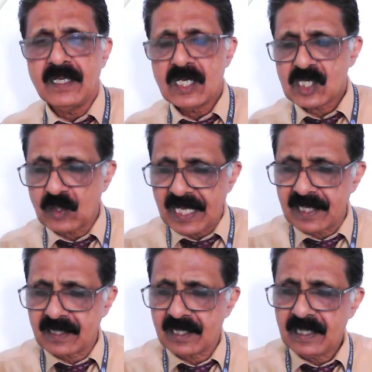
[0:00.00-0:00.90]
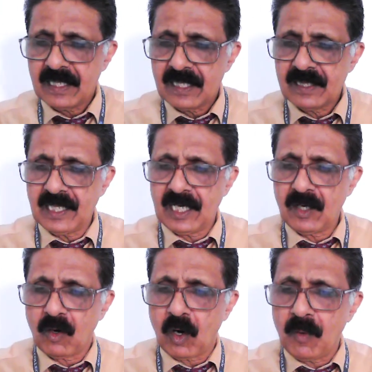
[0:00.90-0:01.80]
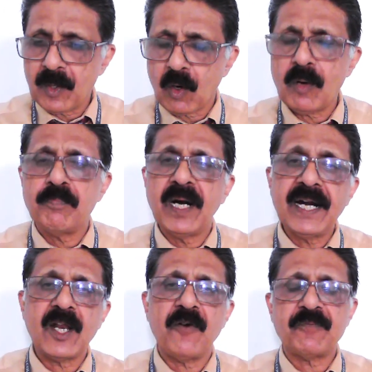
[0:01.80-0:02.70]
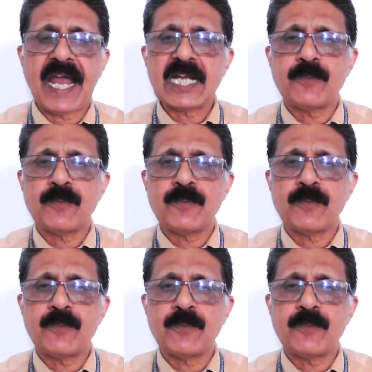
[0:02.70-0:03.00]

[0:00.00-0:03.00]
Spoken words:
so that the overall burden of tax